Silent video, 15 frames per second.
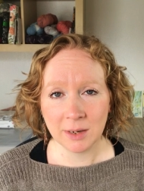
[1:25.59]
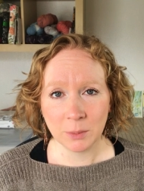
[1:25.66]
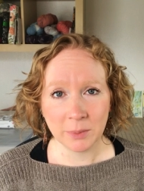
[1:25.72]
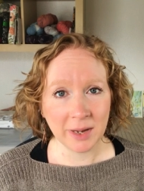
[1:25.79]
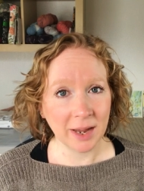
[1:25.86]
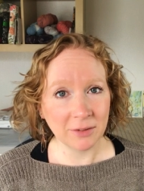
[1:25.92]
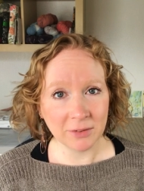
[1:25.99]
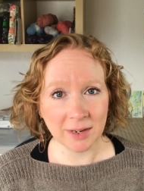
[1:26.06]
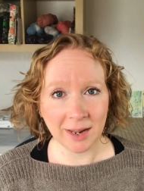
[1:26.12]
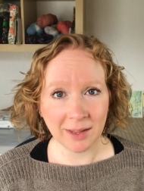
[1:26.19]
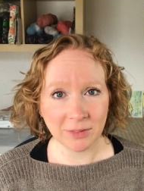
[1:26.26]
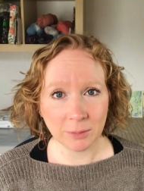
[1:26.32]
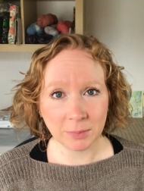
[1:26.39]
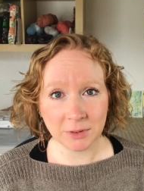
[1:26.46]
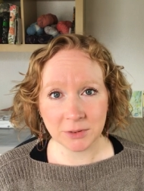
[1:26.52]
We haven't
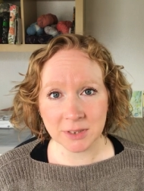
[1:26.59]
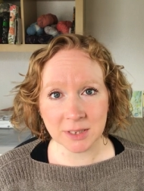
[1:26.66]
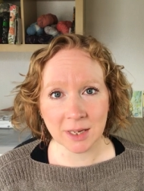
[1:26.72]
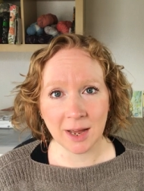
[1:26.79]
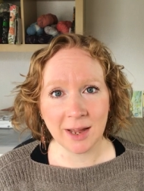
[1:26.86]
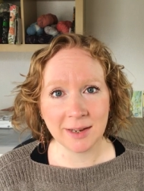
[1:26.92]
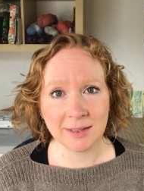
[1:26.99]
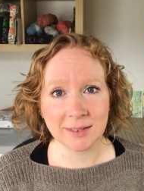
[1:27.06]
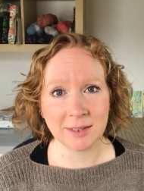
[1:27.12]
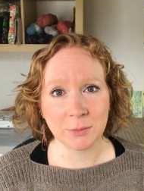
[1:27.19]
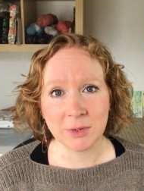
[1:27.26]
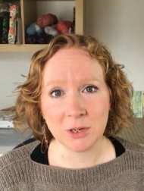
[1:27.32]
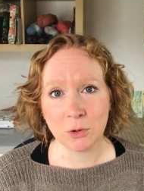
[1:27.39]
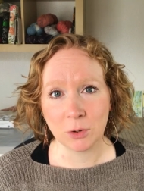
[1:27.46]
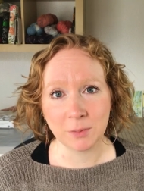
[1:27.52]
had the blue skies that
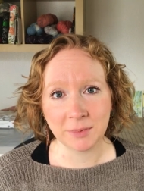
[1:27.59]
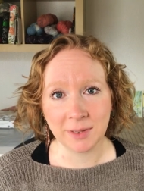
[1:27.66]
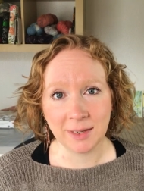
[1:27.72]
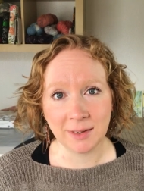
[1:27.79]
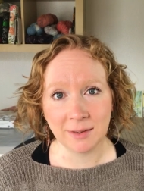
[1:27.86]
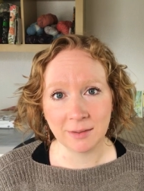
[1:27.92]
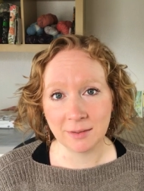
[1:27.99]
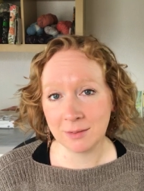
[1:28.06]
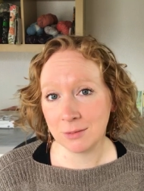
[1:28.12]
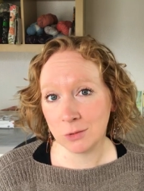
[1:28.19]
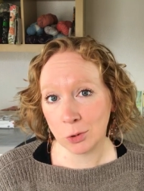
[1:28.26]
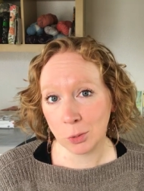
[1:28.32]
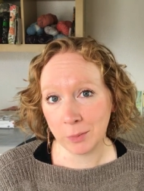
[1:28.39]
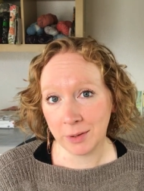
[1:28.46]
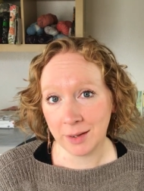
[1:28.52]
we normally
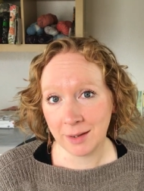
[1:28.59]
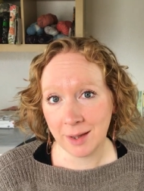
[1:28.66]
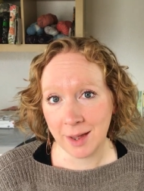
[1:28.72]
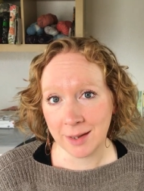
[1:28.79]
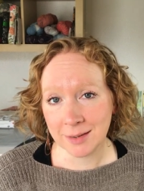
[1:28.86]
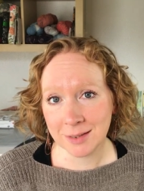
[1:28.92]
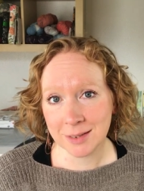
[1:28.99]
normally get.